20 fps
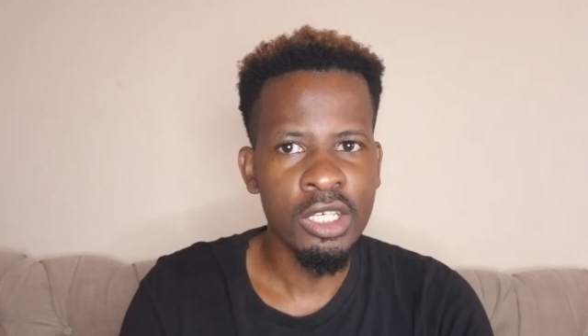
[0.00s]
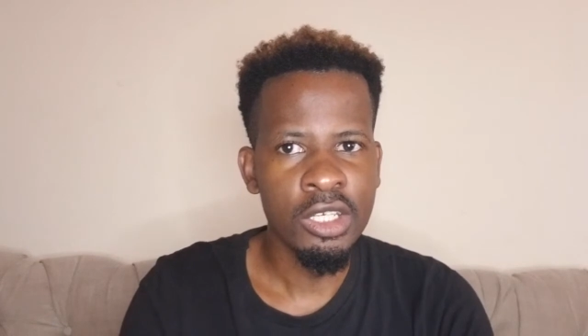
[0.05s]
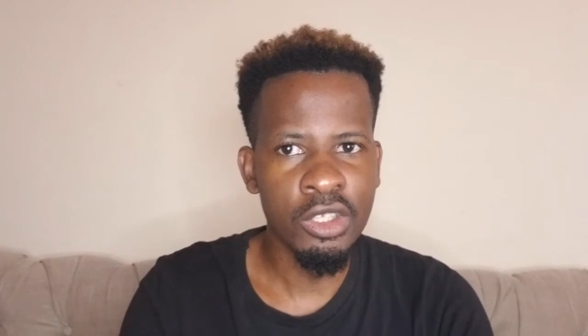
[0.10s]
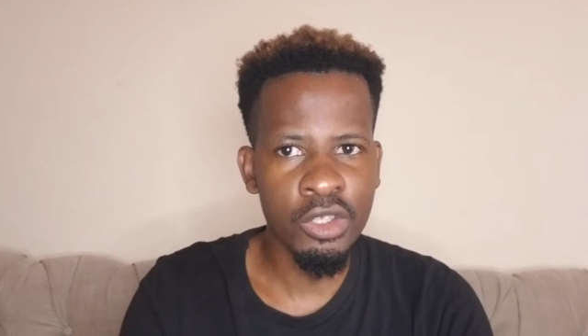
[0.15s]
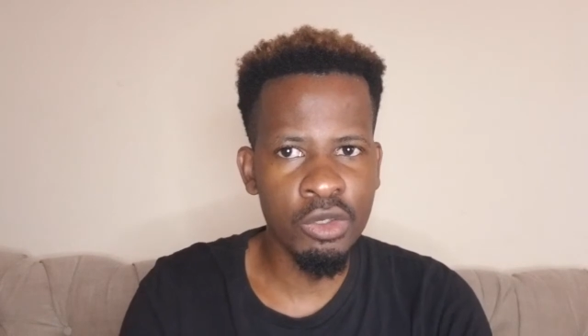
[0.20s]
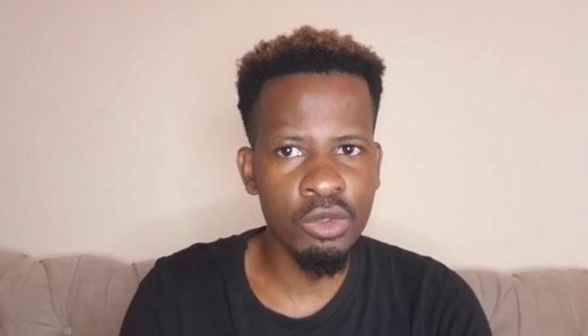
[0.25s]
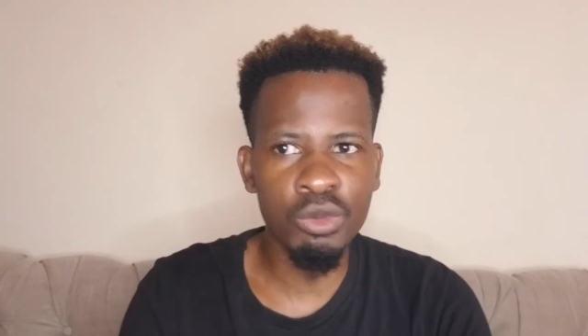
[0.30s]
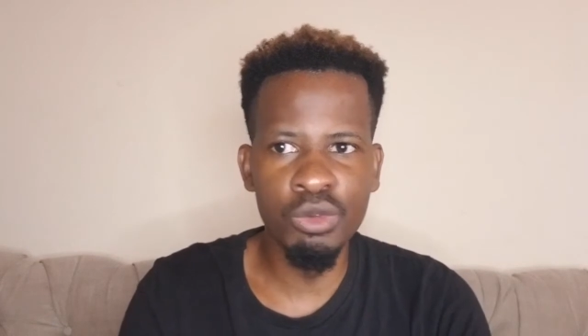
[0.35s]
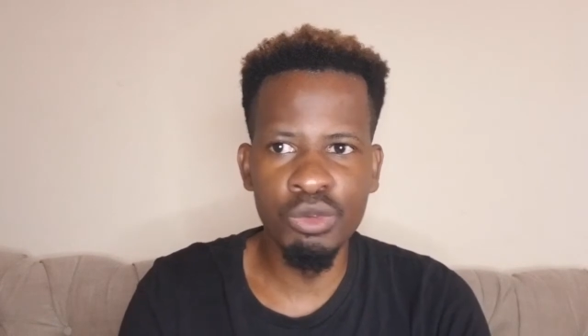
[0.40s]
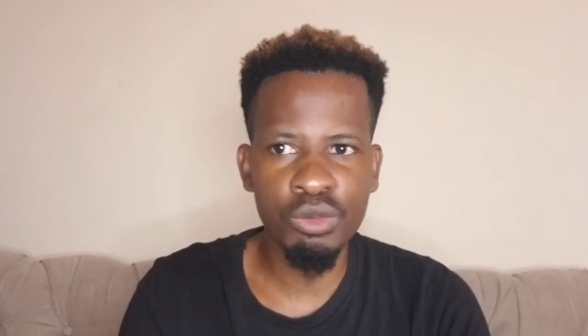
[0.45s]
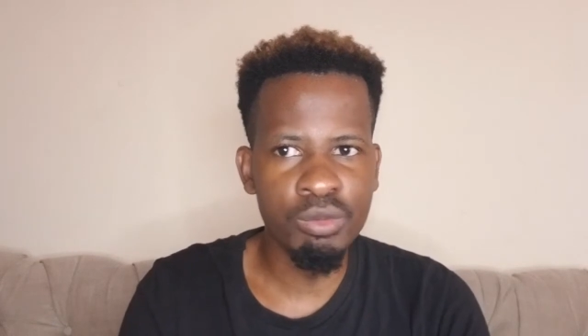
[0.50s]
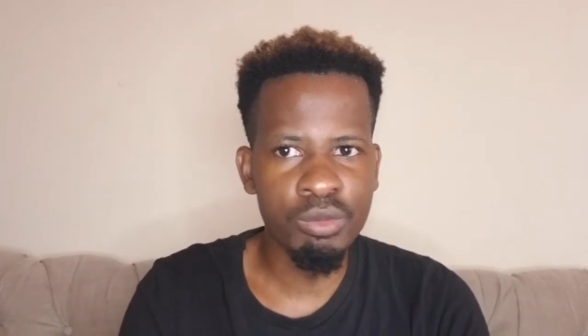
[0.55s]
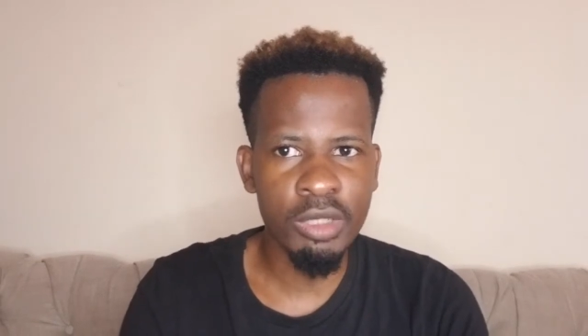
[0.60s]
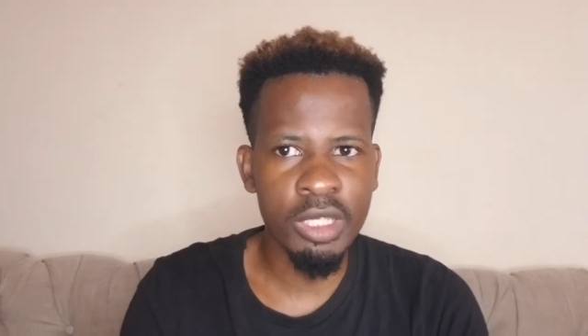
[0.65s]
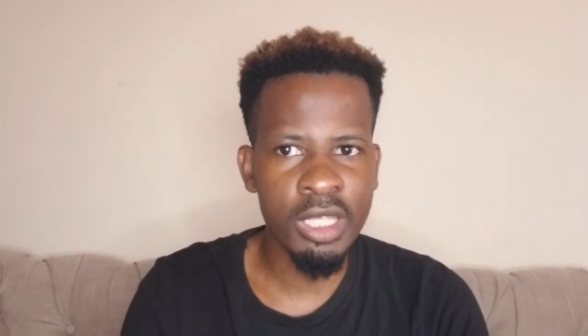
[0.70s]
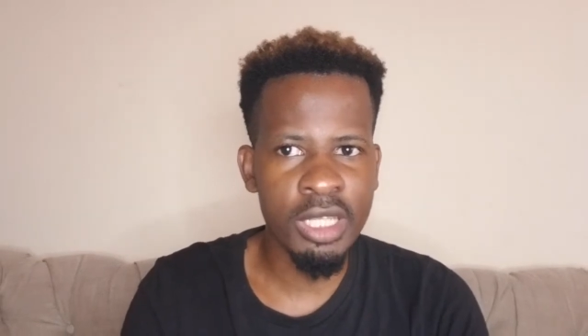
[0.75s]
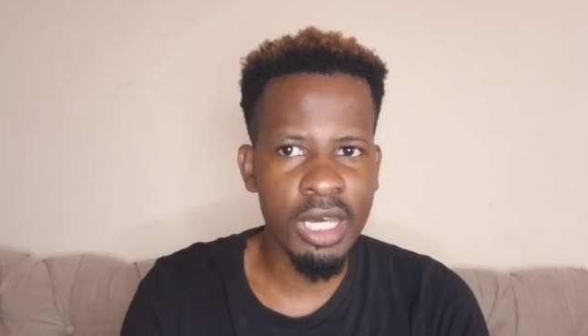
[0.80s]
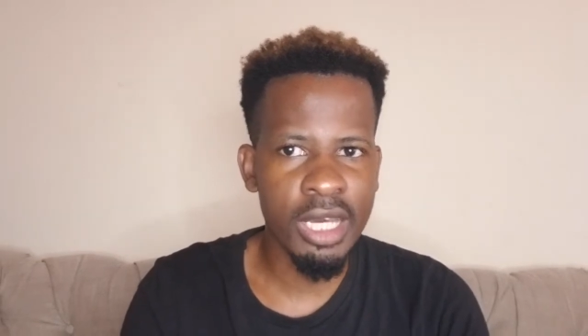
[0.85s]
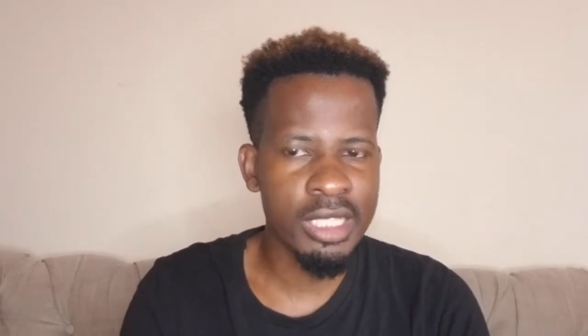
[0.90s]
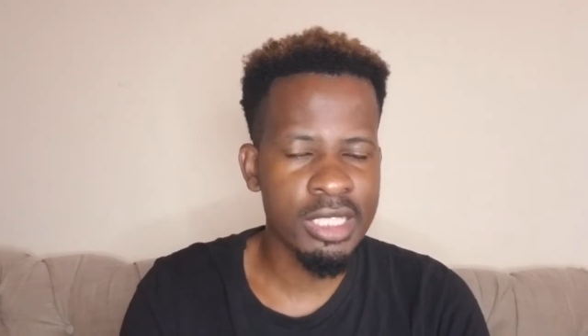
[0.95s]
you
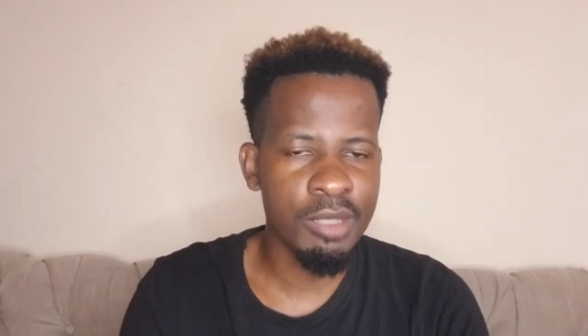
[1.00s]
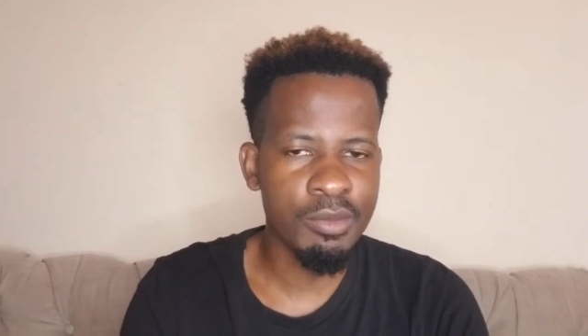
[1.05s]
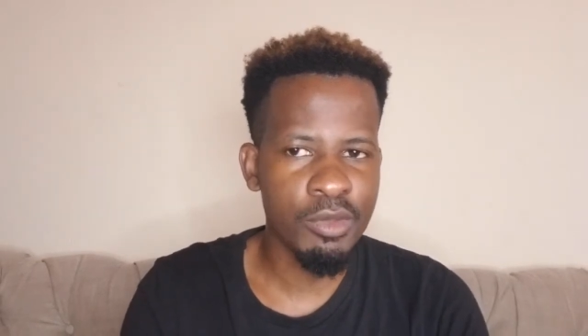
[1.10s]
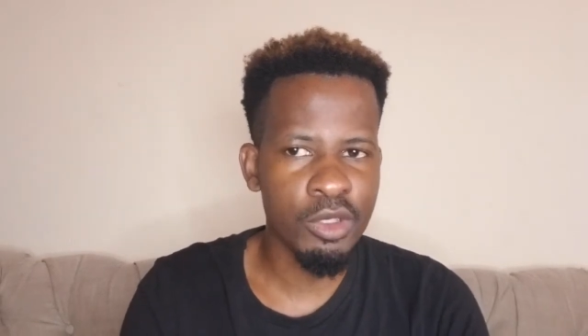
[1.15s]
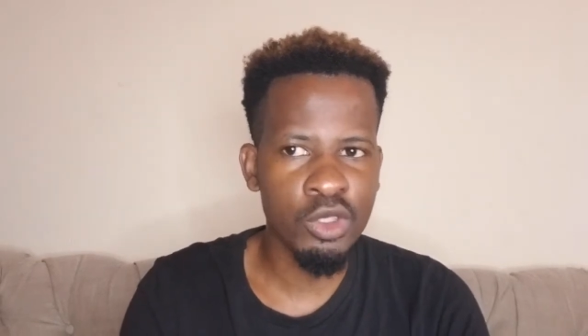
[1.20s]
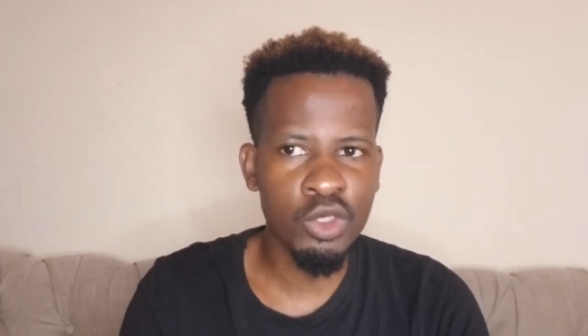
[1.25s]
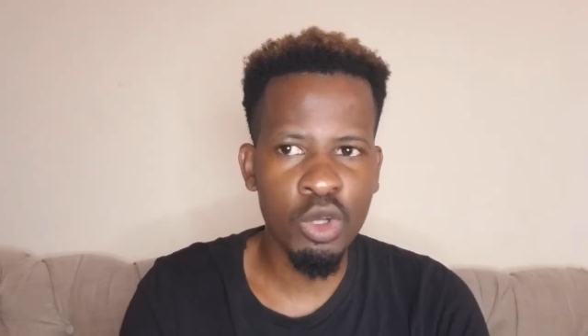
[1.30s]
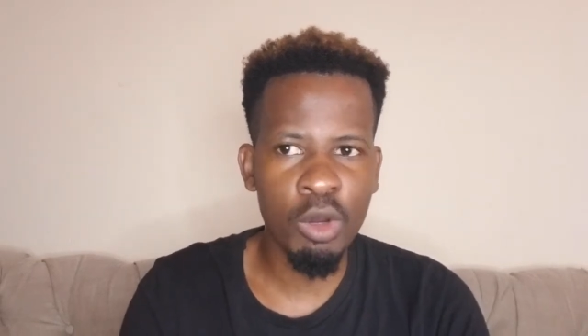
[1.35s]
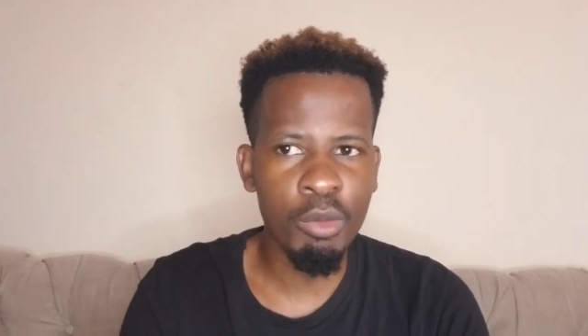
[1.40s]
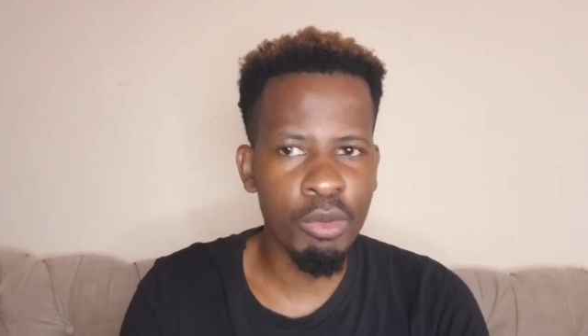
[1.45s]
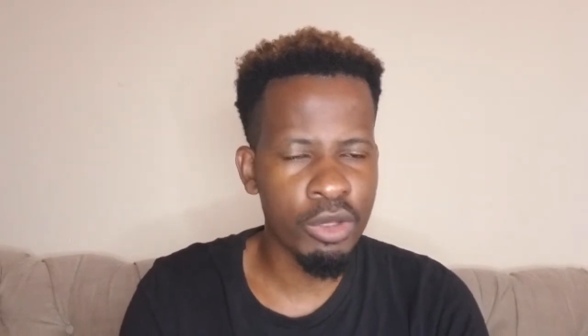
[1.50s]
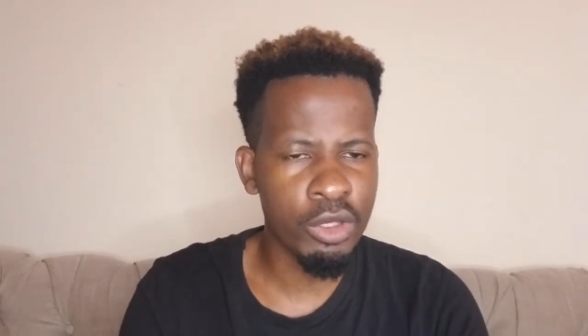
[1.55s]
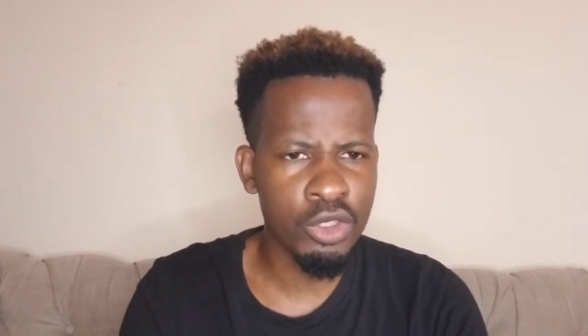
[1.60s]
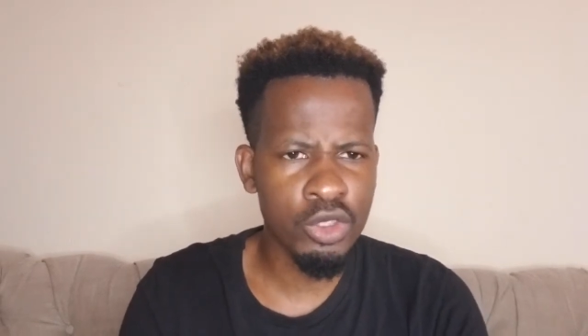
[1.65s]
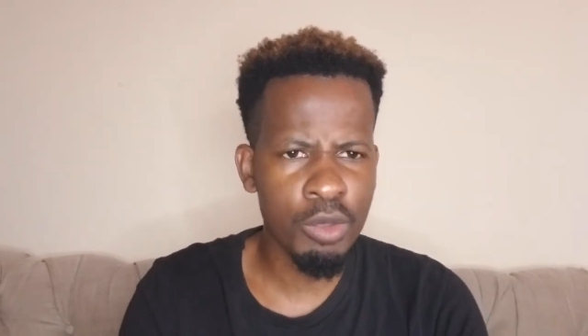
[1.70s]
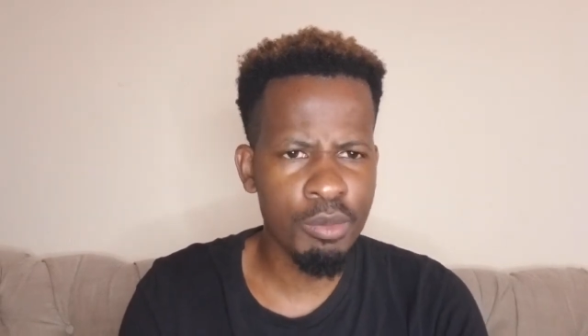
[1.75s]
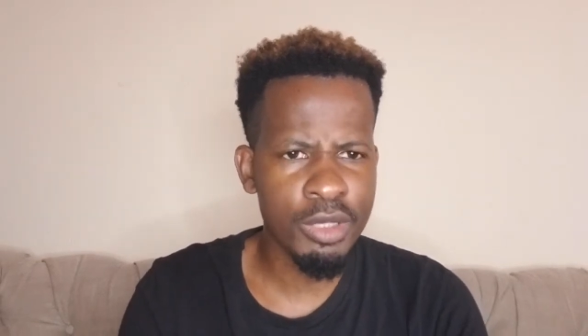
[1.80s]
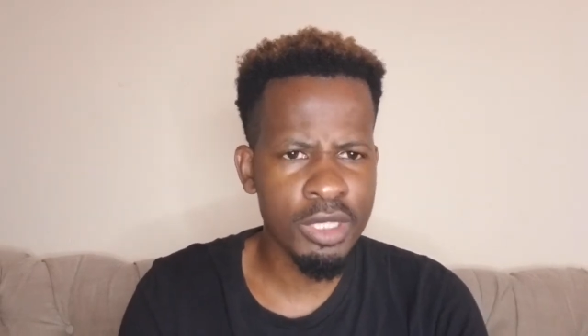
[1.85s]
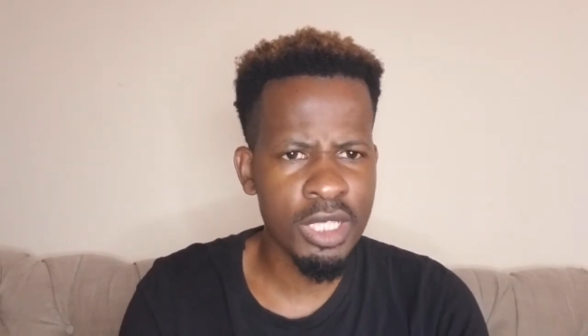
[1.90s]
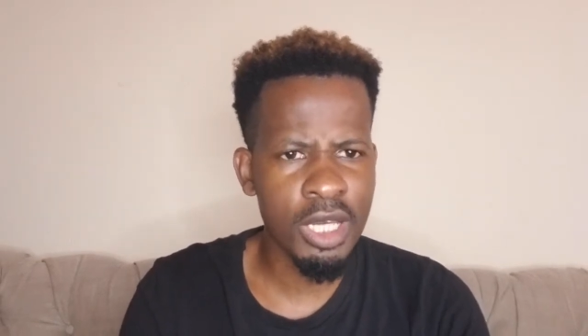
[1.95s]
either accept the job or the
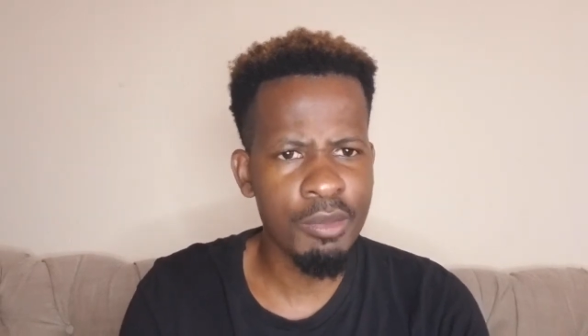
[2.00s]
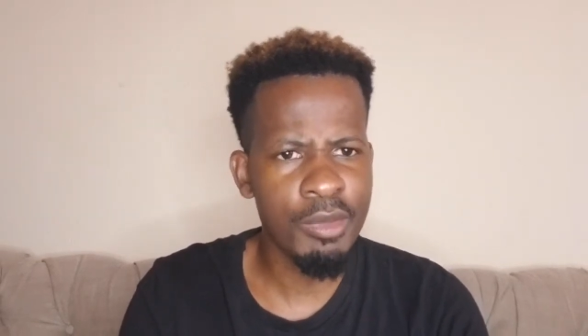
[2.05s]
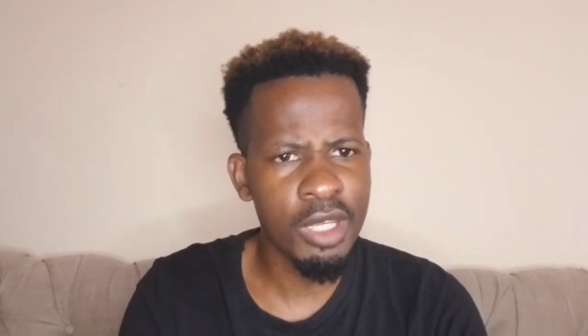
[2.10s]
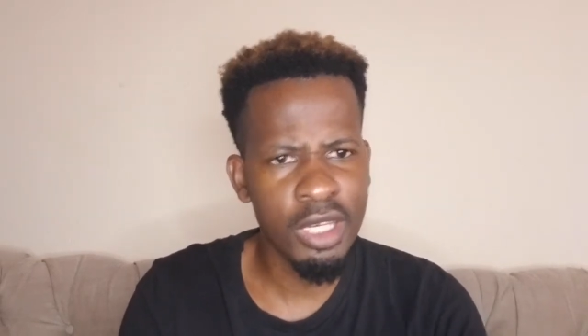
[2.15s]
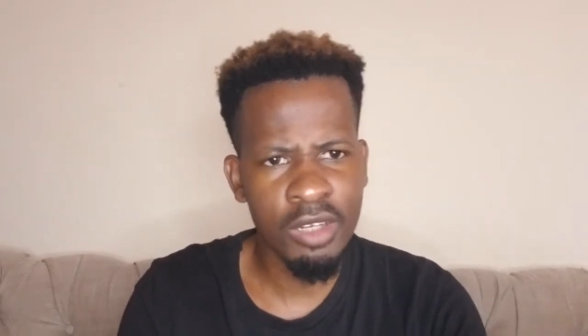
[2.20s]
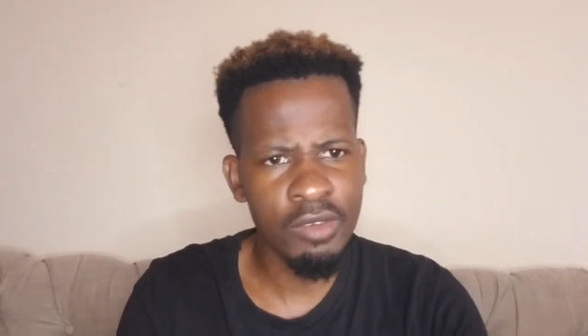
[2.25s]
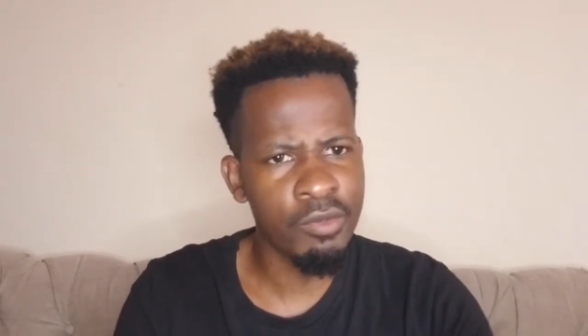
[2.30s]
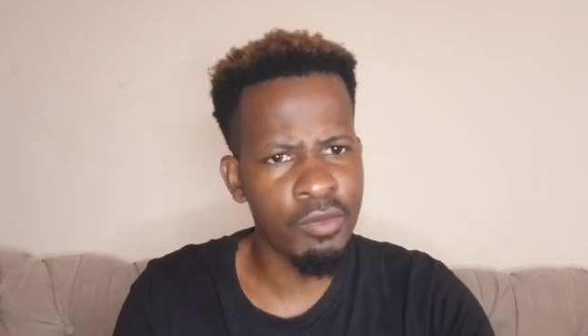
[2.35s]
job has come in,